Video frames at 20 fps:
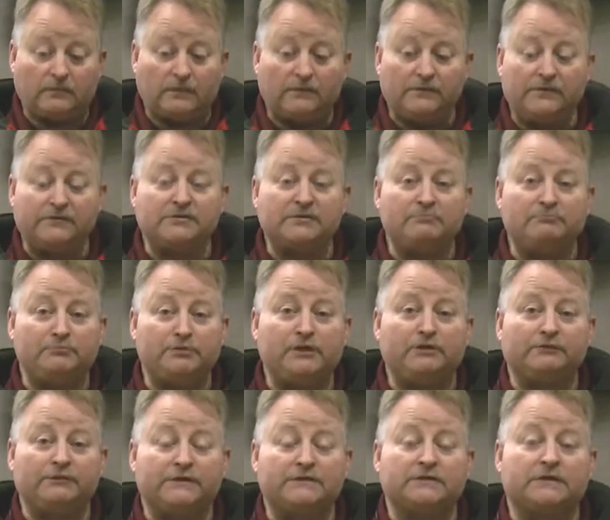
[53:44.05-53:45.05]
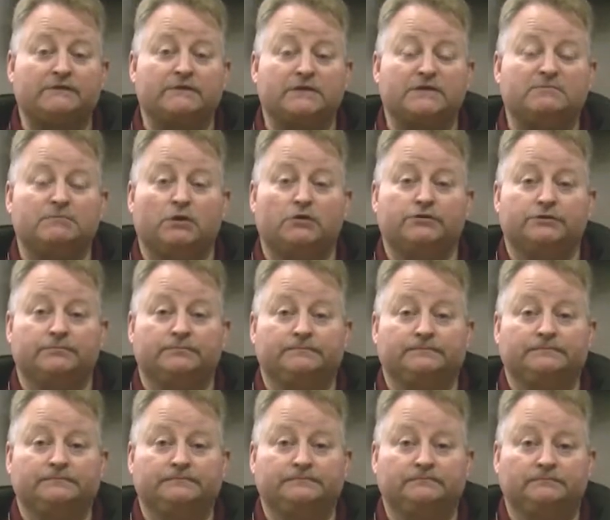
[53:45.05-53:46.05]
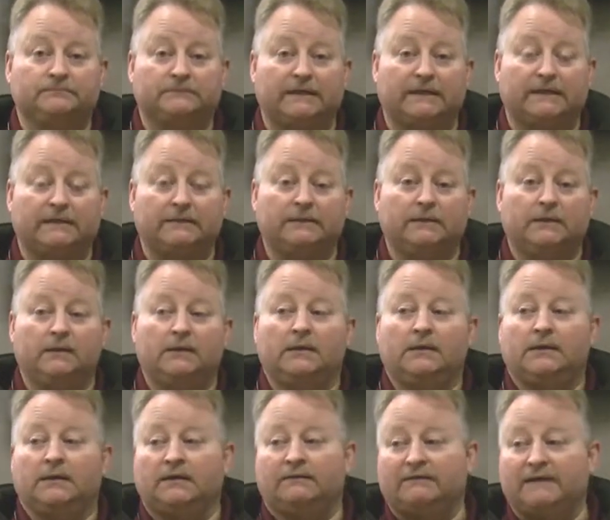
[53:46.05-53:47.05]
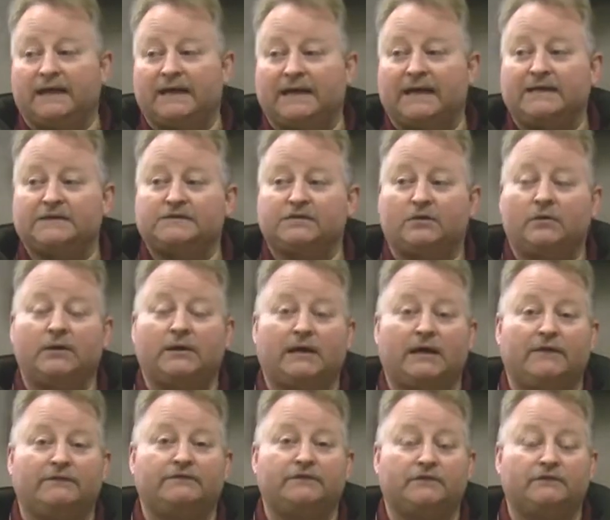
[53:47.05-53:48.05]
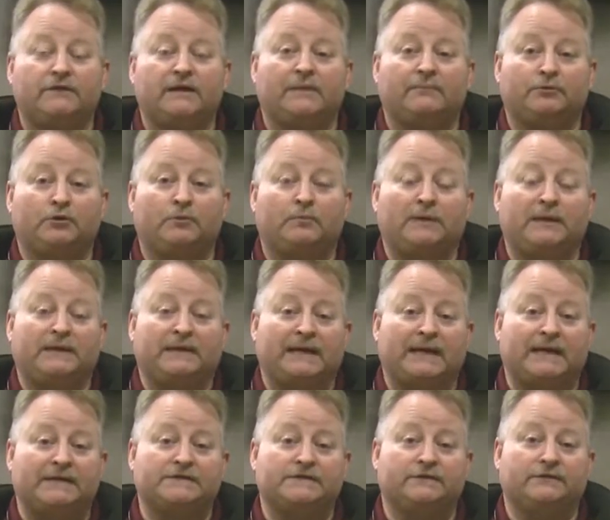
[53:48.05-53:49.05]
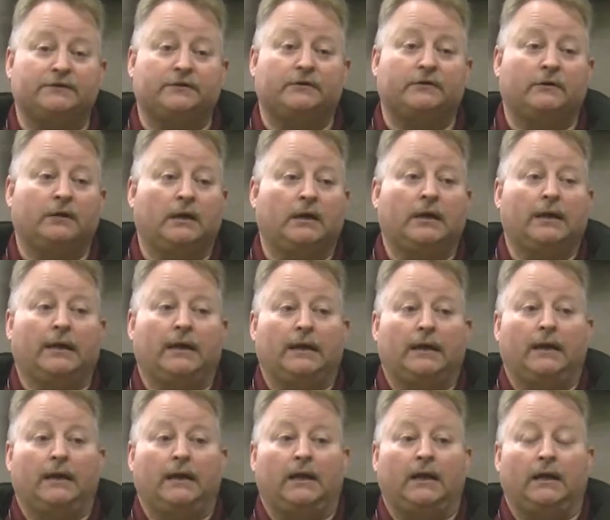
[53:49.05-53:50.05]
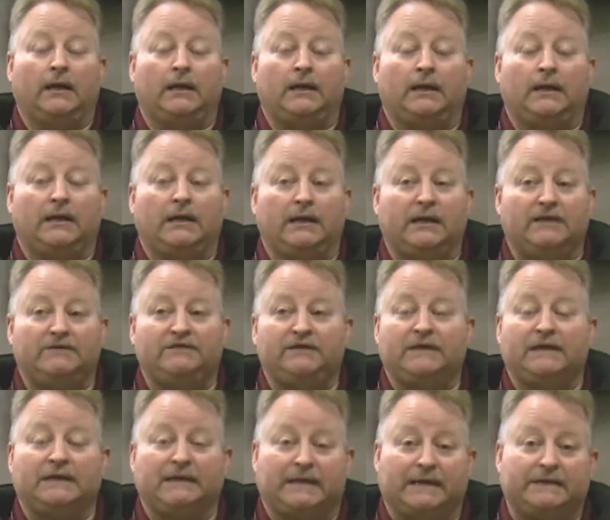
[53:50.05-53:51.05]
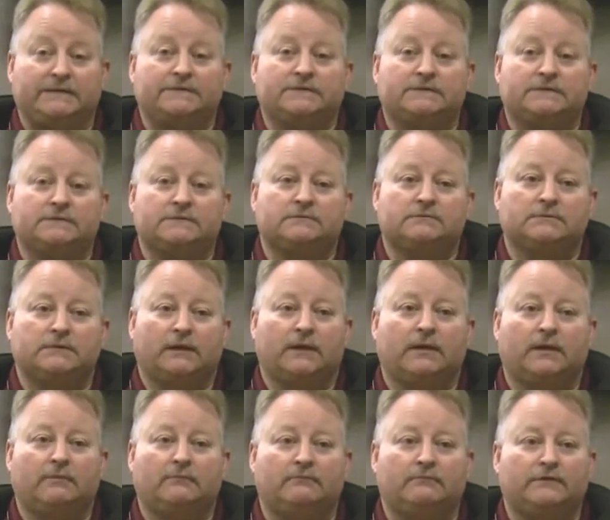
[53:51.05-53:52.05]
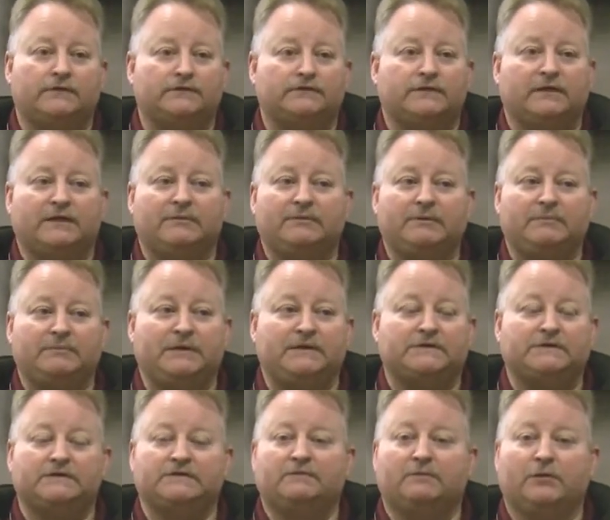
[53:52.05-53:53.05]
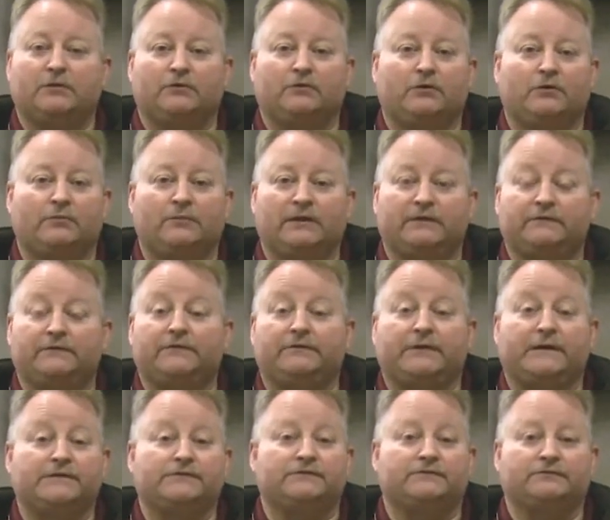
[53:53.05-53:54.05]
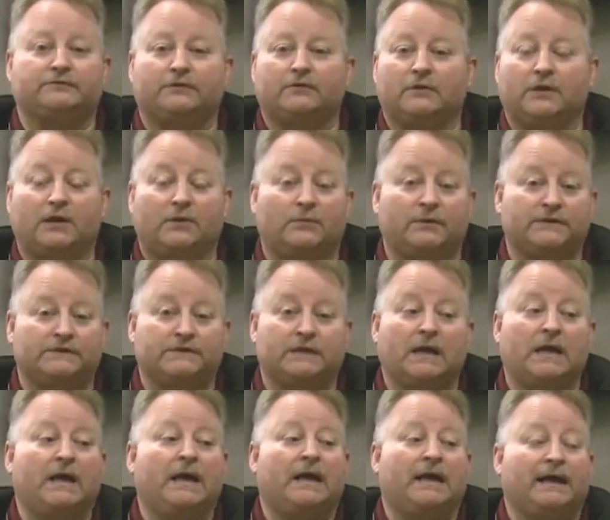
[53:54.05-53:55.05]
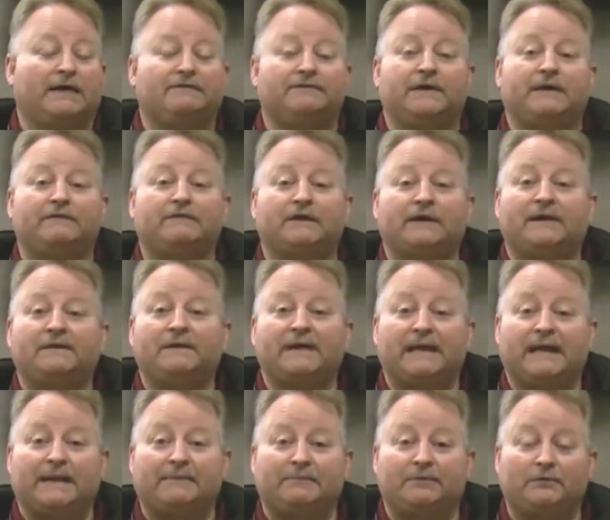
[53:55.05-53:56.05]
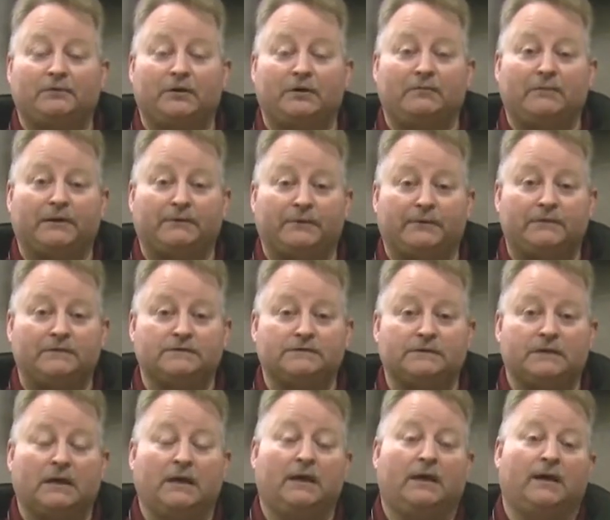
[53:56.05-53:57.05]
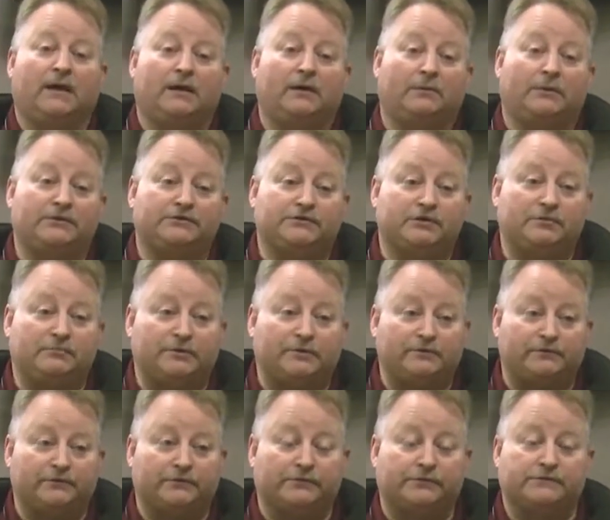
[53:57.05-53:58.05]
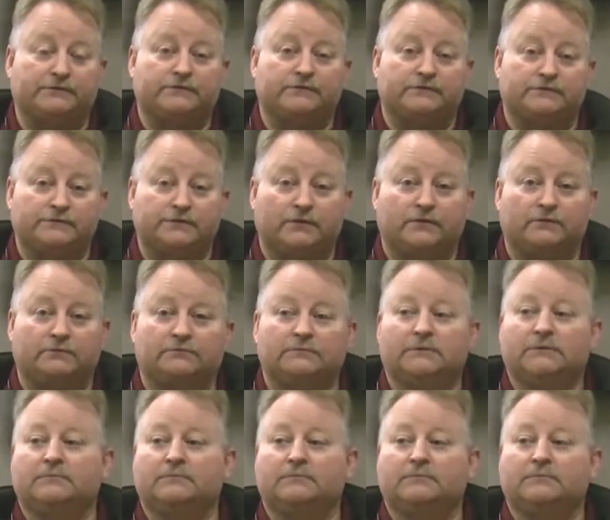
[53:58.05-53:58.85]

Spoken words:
There's a big risk of explosion. Okay? If that guy's going off, you've got propane gas in here. If it ignites, there's going to be pieces of motorhome in every direction for a long ways. I've never had that happen to one of my rentals. I don't want you to be the first. So